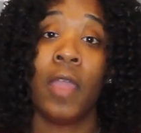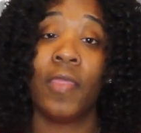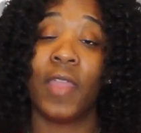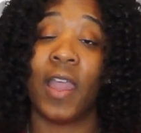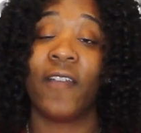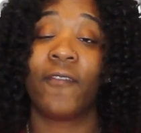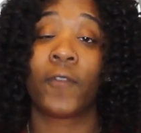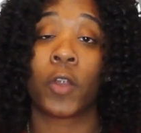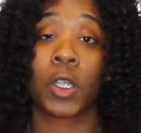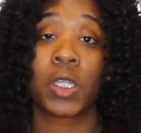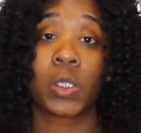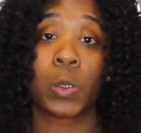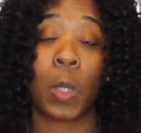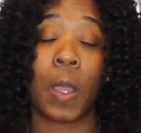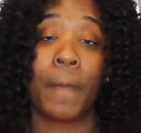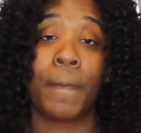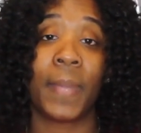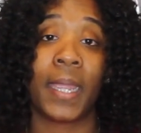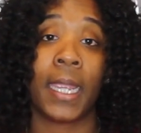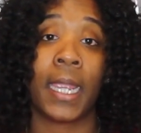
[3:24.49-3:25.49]
That first
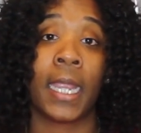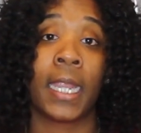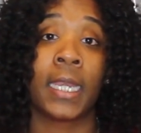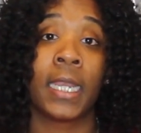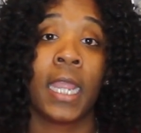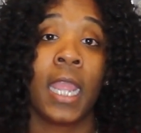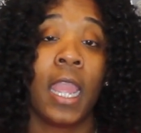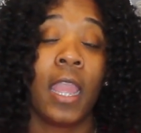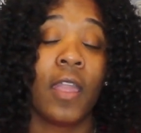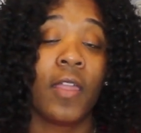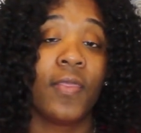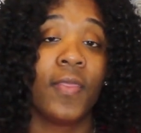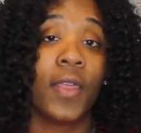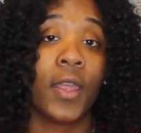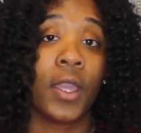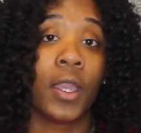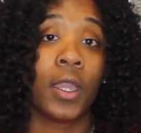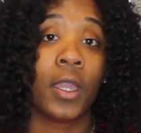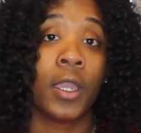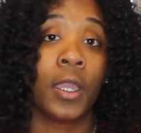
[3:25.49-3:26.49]
one being
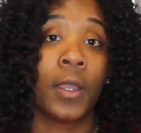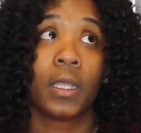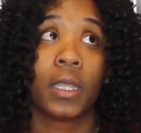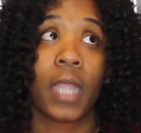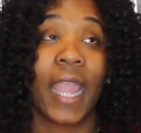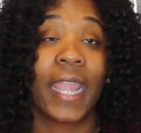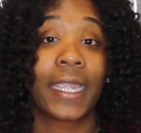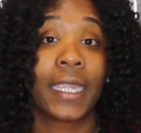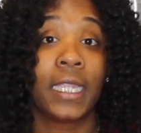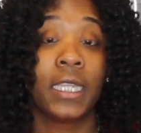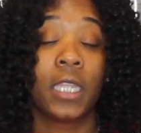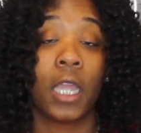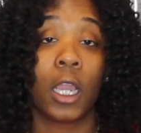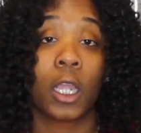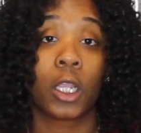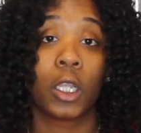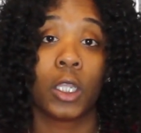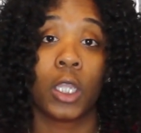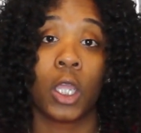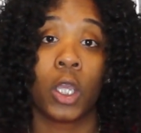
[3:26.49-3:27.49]
the Nike
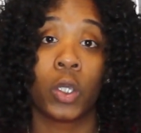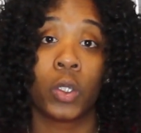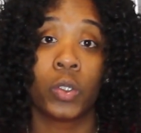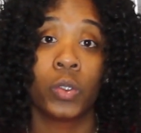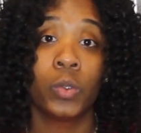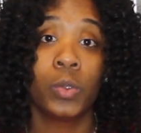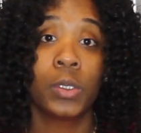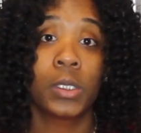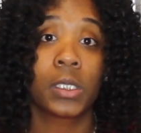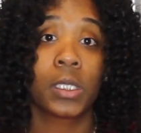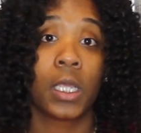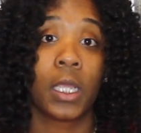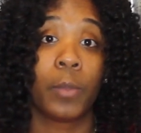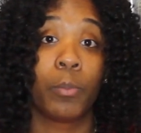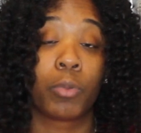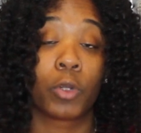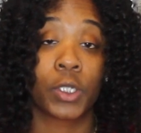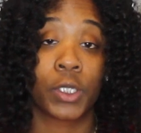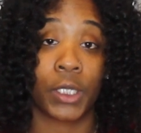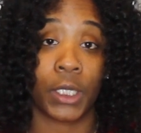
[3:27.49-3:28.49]
Dunk Lows
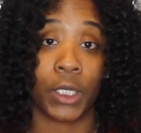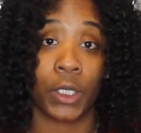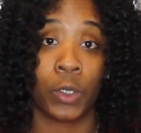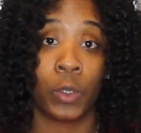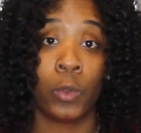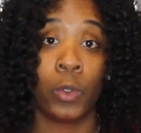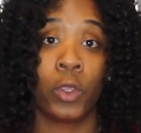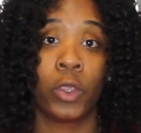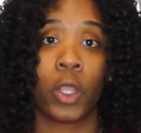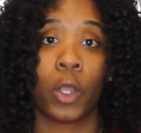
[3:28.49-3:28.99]
Brazil.